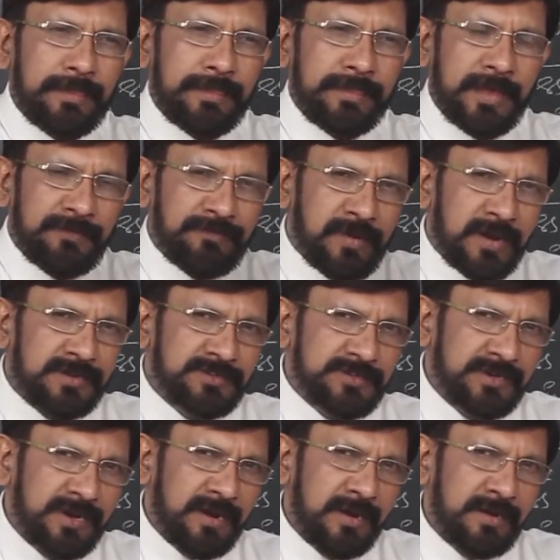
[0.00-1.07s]
the
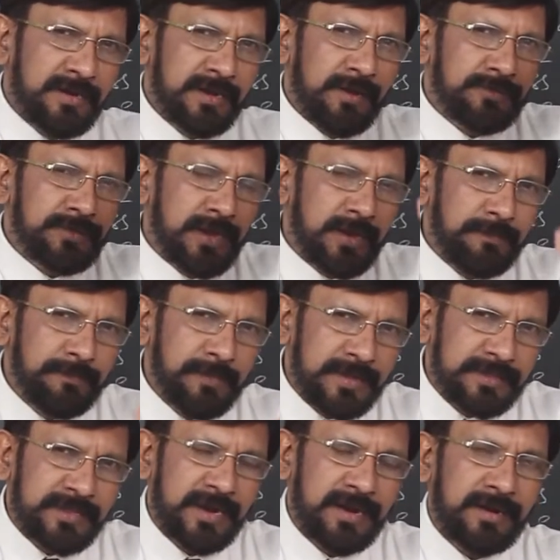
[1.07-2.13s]
functionality of the
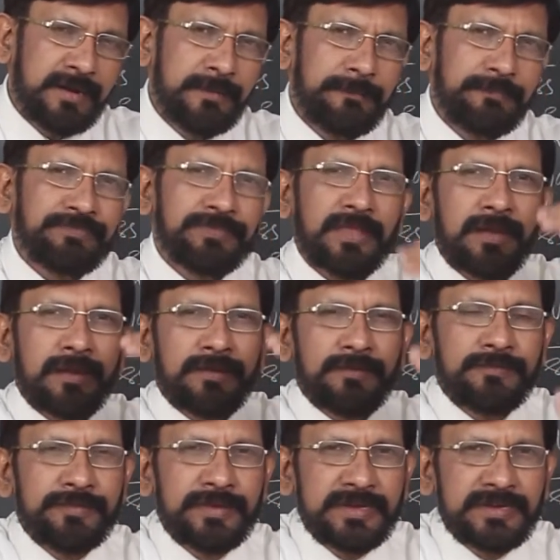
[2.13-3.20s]
method
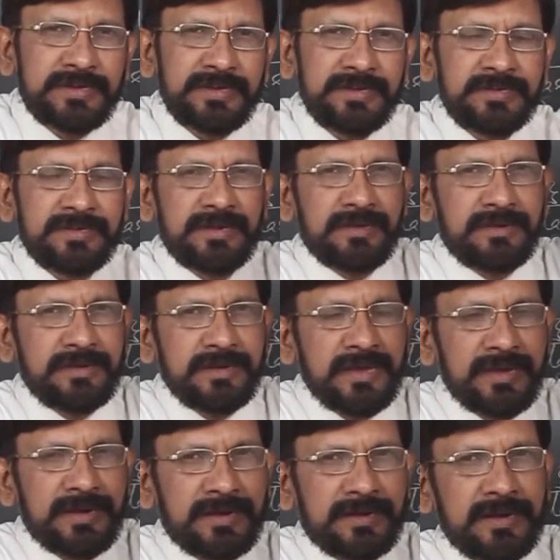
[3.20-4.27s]
which is
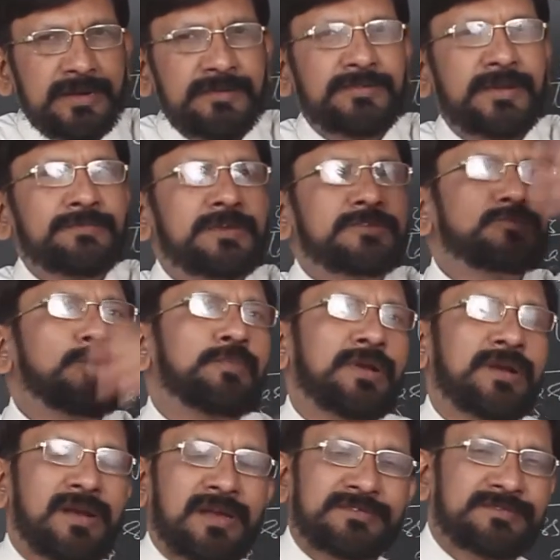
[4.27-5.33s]
inherited from the
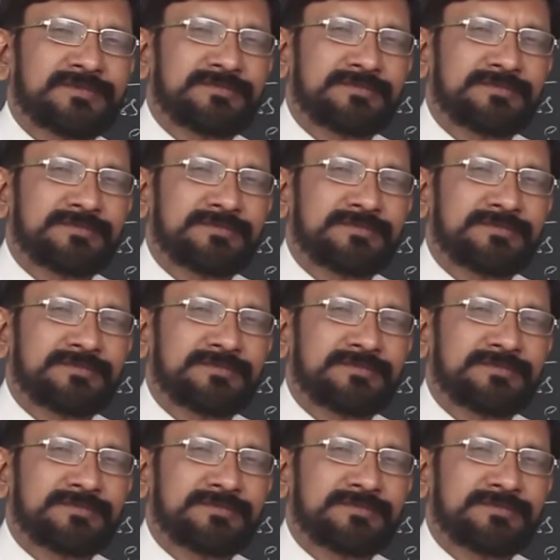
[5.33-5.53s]
superclass.